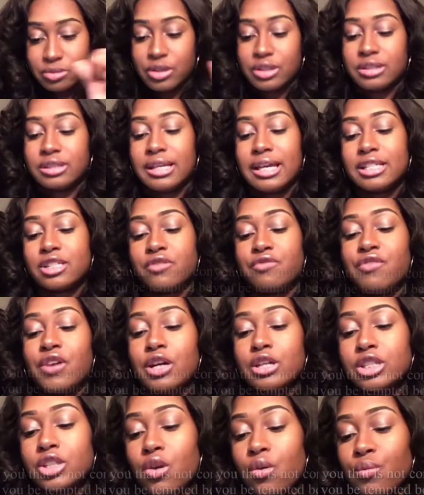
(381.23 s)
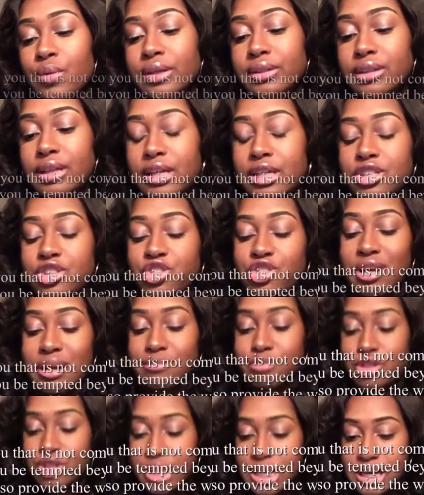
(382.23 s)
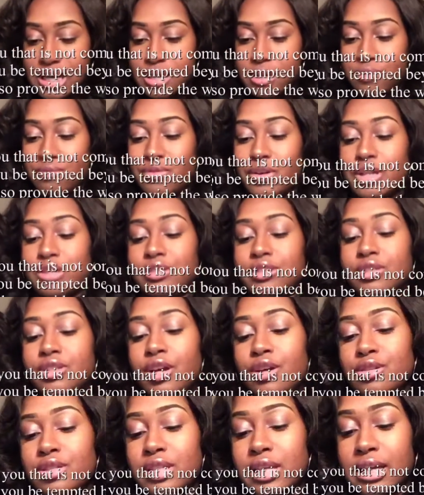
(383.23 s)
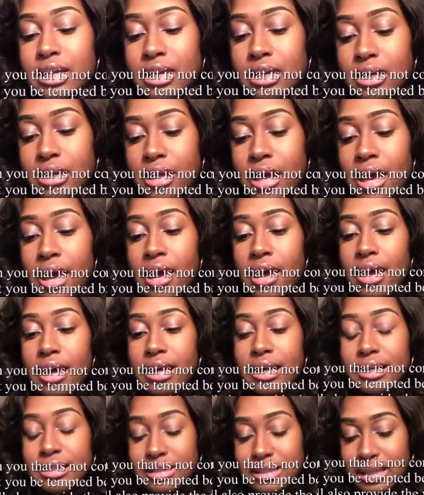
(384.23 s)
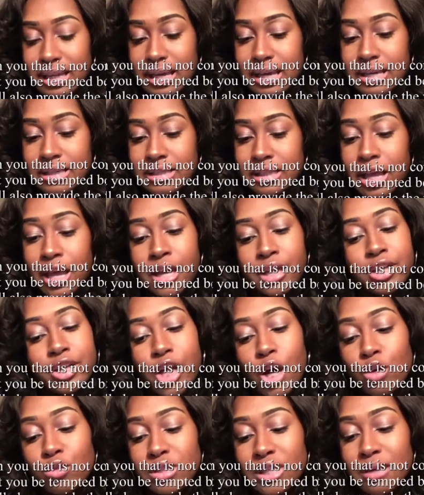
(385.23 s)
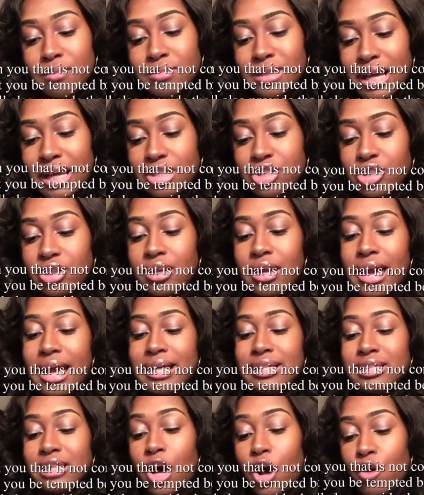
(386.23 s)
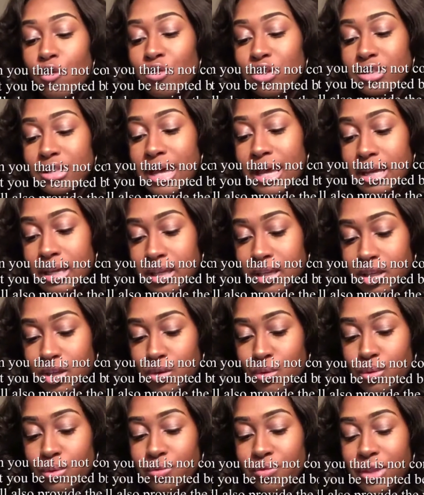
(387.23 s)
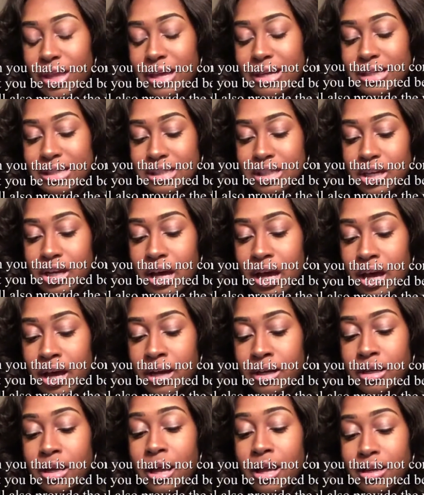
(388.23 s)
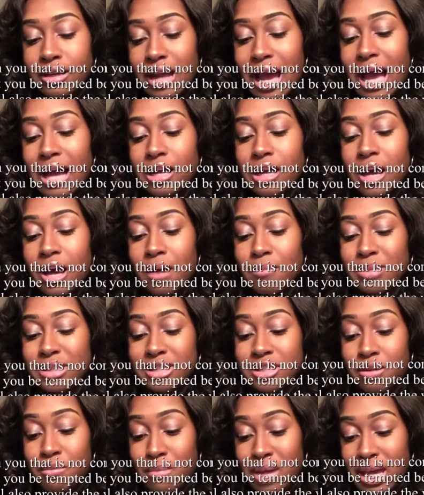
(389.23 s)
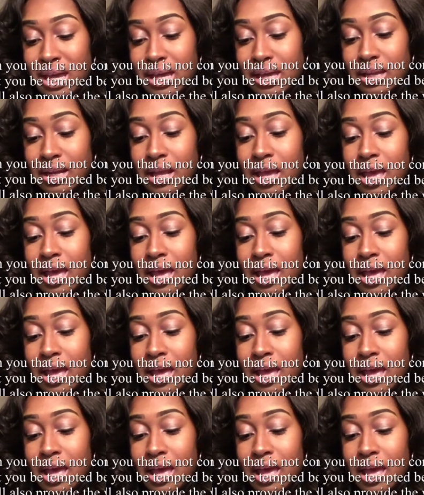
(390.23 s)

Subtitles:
It says 1 Corinthians chapter 10 verse 13, and it says, no temptation has overtaken you that is not common to man.